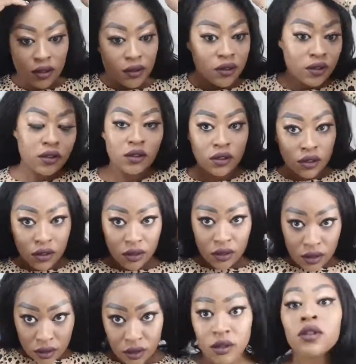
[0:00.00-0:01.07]
on the channel
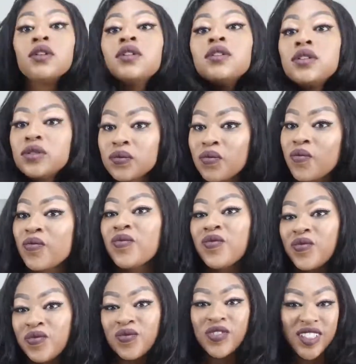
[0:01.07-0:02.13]
too. Until next
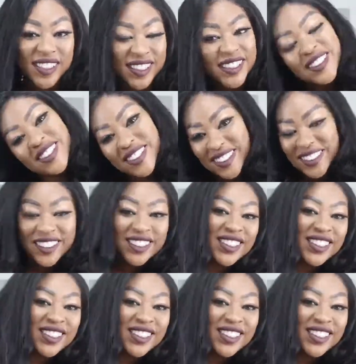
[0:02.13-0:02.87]
time, peace.